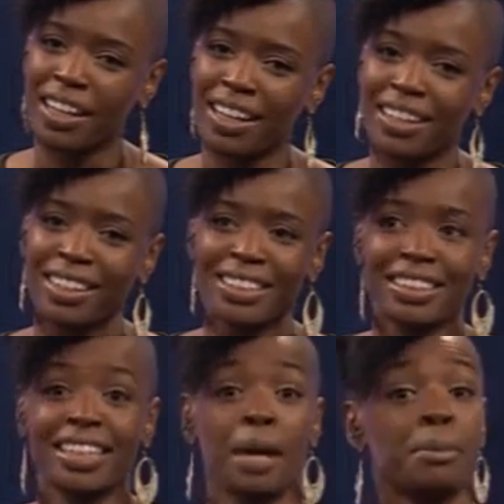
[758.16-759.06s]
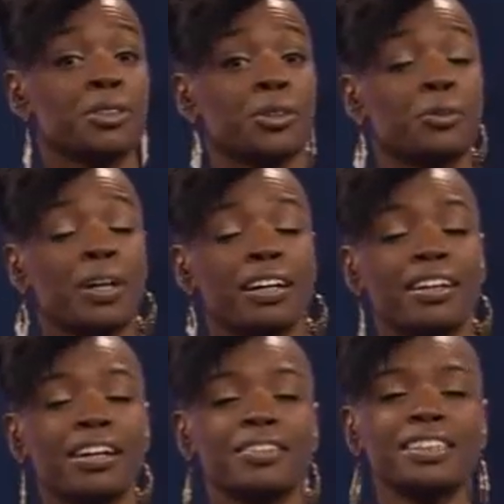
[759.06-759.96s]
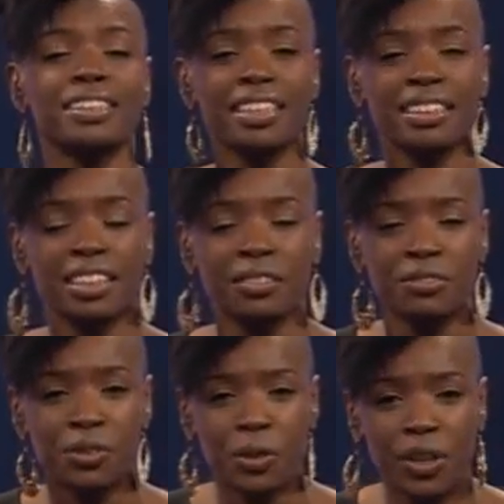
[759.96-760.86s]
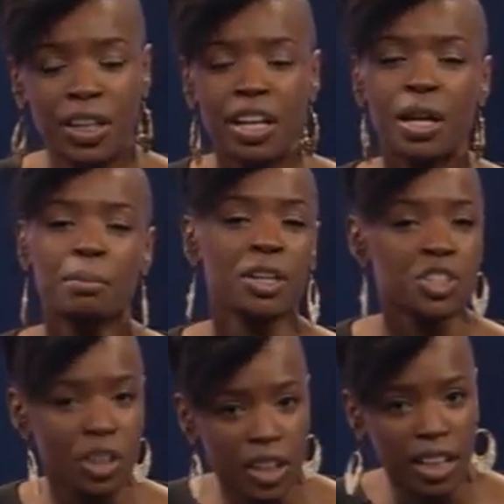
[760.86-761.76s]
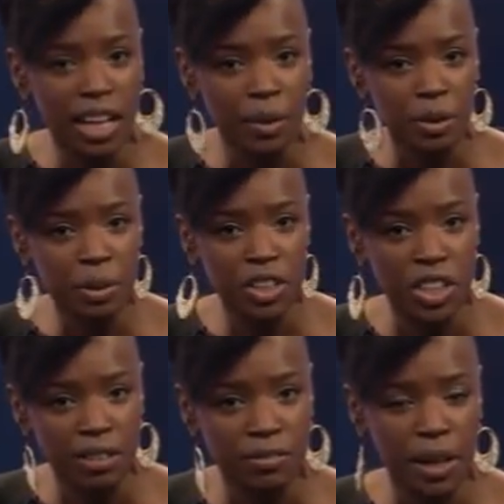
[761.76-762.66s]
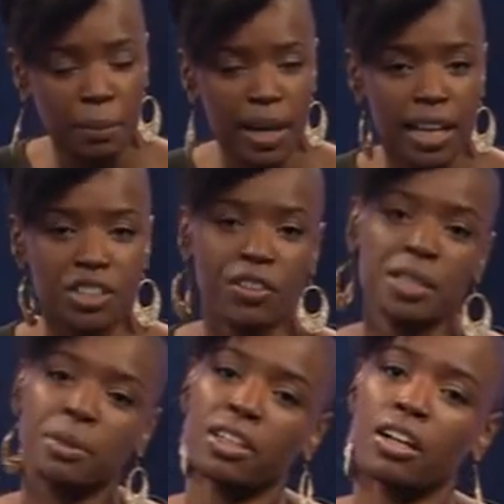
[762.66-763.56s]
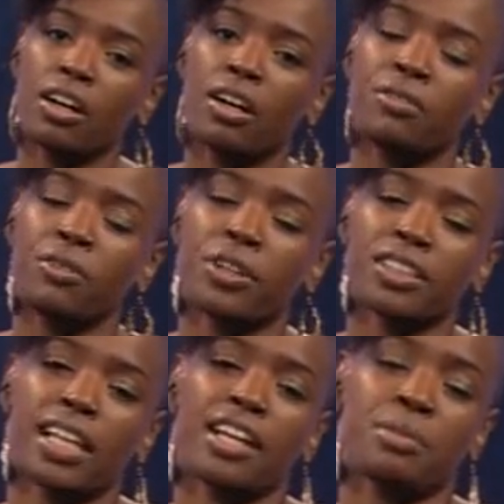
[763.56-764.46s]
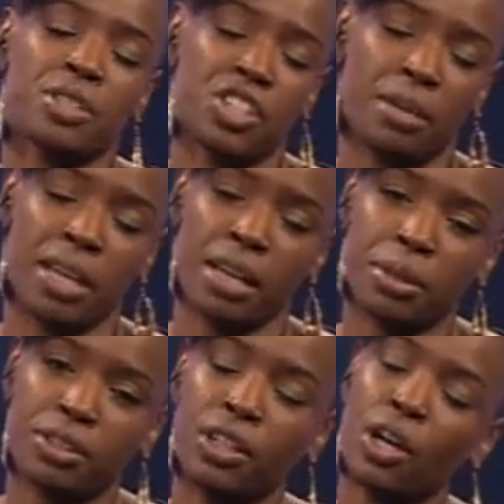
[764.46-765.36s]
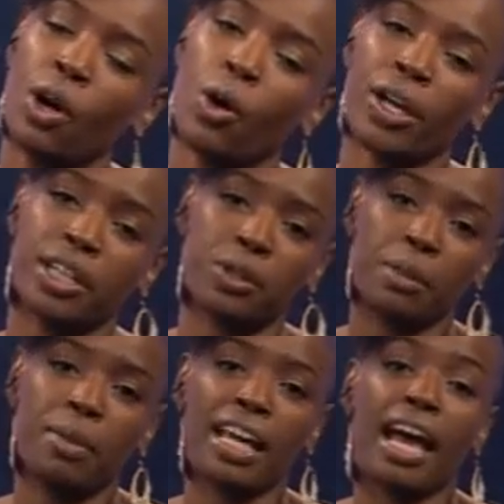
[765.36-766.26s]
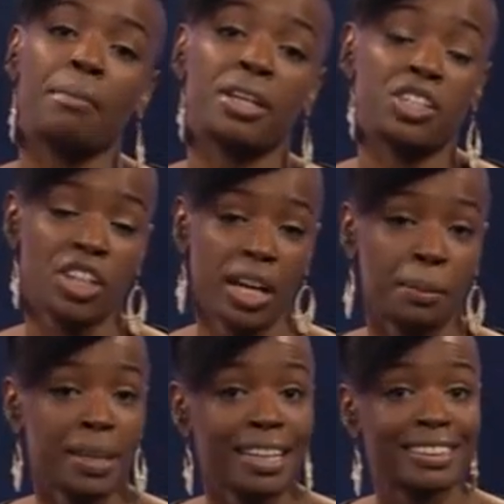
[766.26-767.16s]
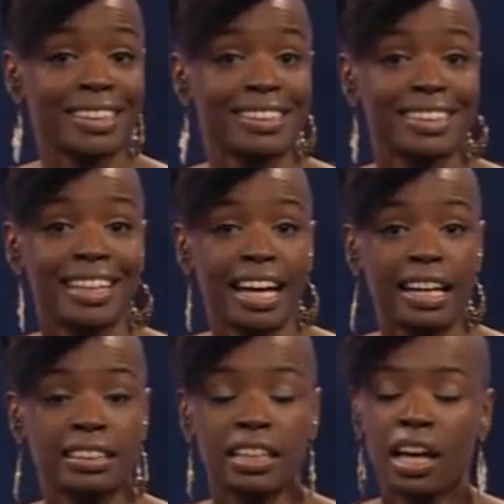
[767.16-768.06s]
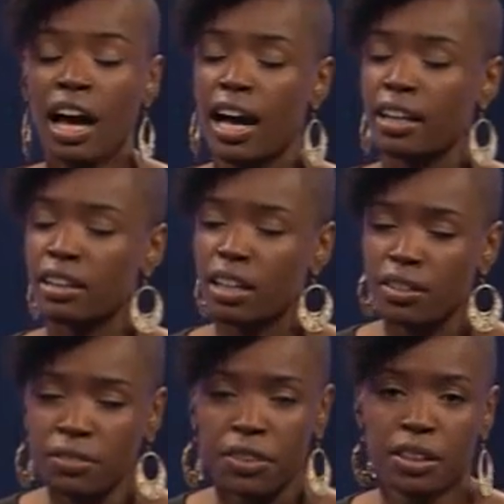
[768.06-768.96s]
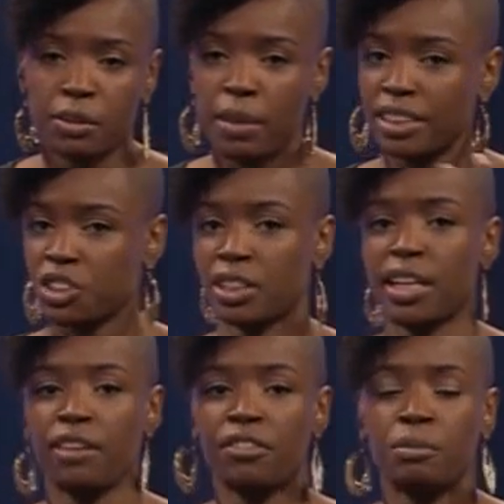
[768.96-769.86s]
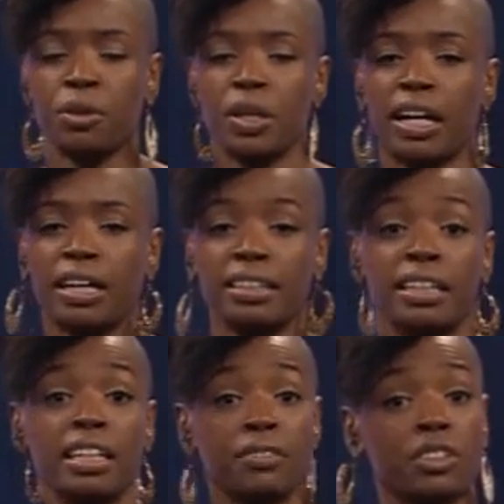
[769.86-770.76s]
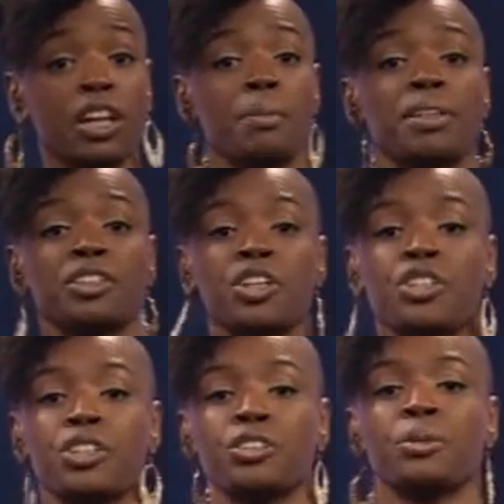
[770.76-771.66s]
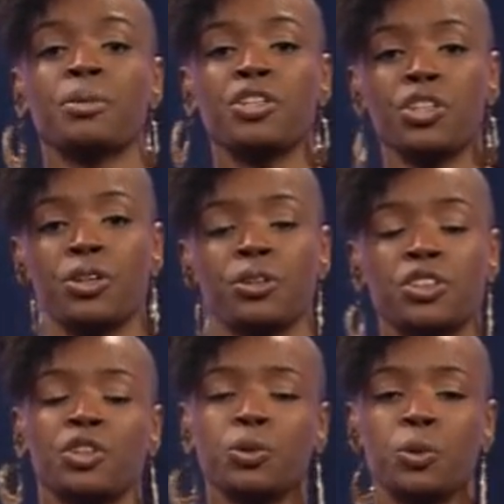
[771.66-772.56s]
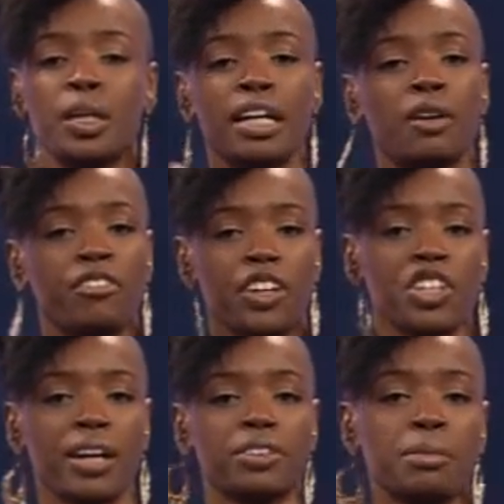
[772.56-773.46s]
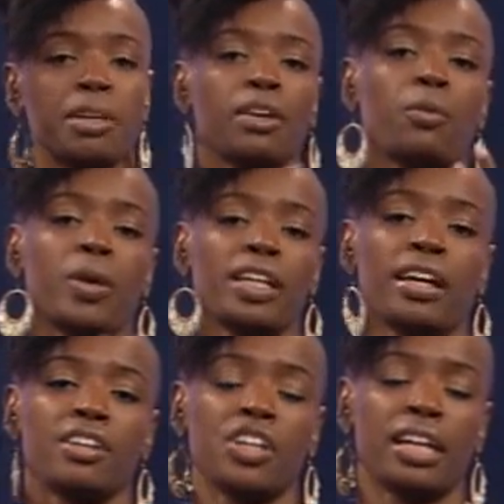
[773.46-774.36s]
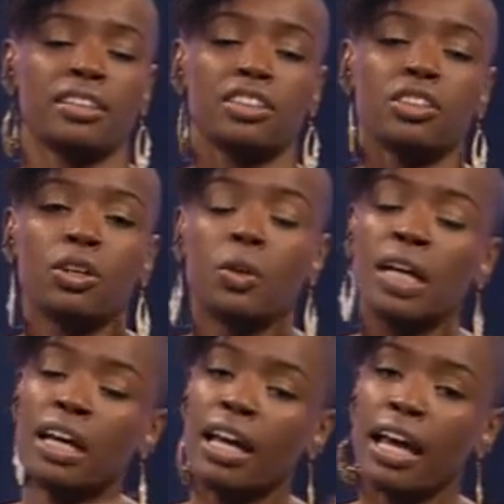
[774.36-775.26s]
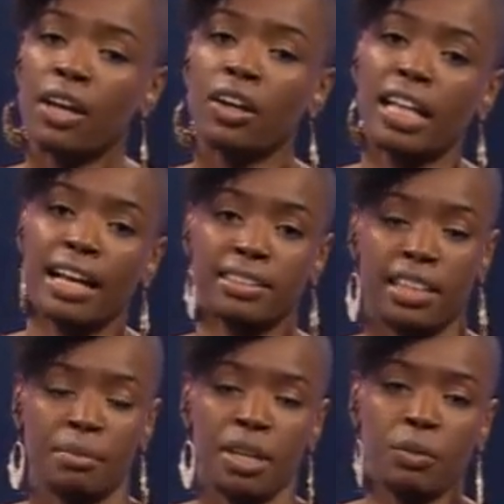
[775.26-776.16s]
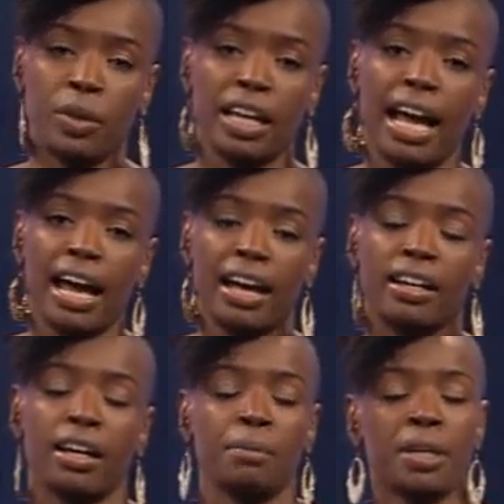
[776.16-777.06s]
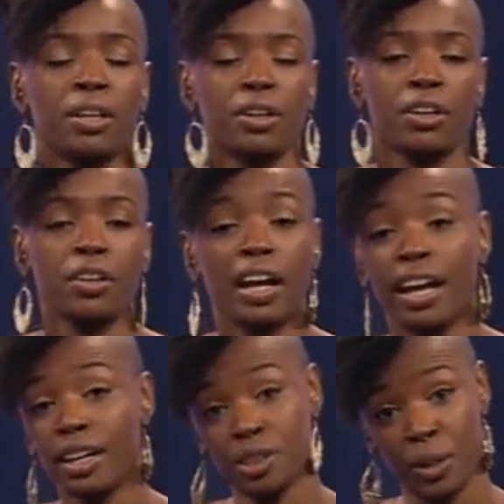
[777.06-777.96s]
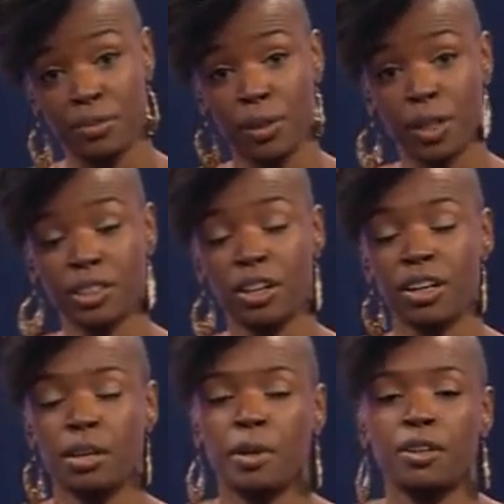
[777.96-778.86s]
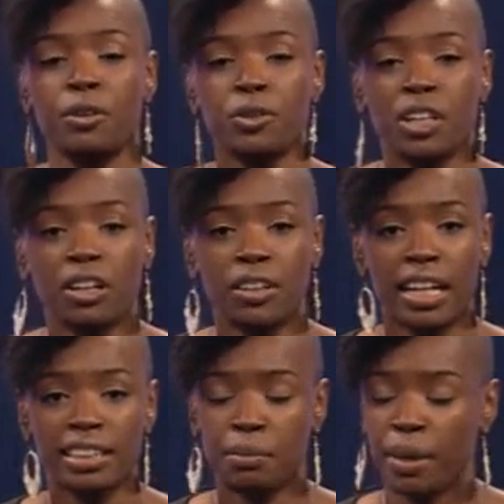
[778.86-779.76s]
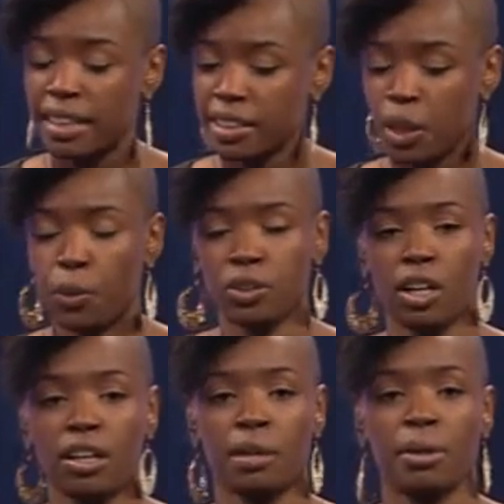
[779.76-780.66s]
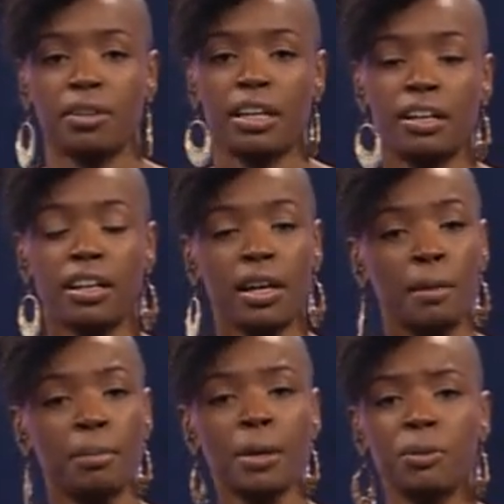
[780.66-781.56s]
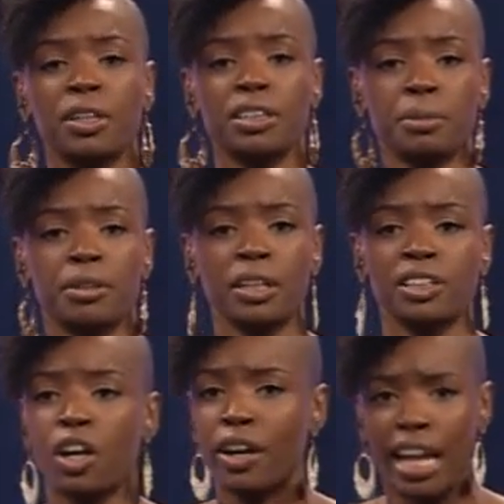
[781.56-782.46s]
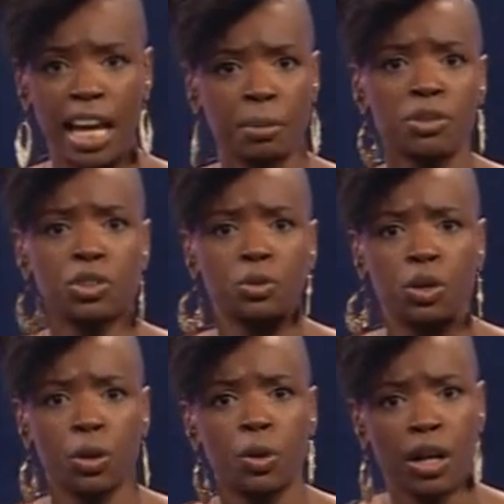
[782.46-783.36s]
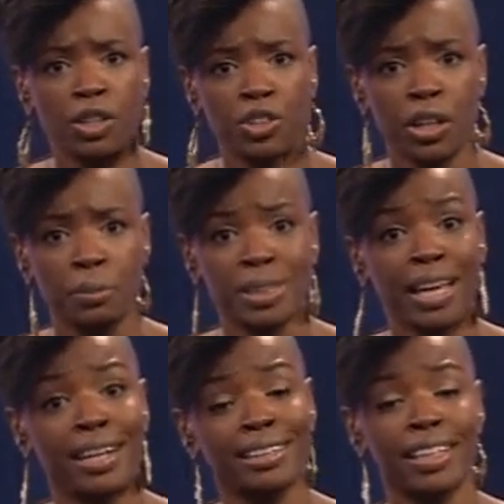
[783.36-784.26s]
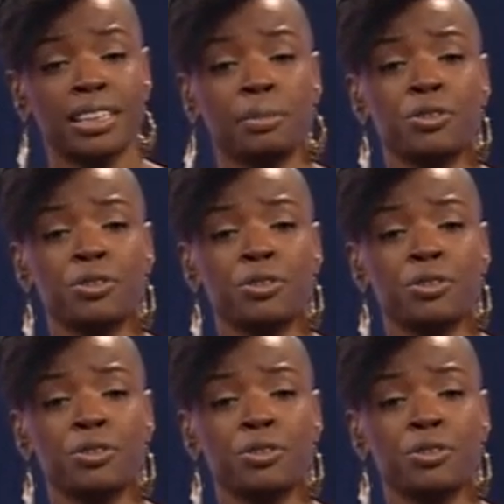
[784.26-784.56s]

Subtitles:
in, this is episode 1 of season 4. Be sure to connect with me, Jam fan page, facebook.com/Miss Jam Gamble, or you can tweet me at Miss Jam PCCS. I love the messages I get from you guys and even topic suggestions, so be sure to reach out to me when you get a chance. So in our last segment, we had Peter and his wife Lola talking about cruise holidays, and basically we're talking about that people with disabilities are able to go on trips, and accessible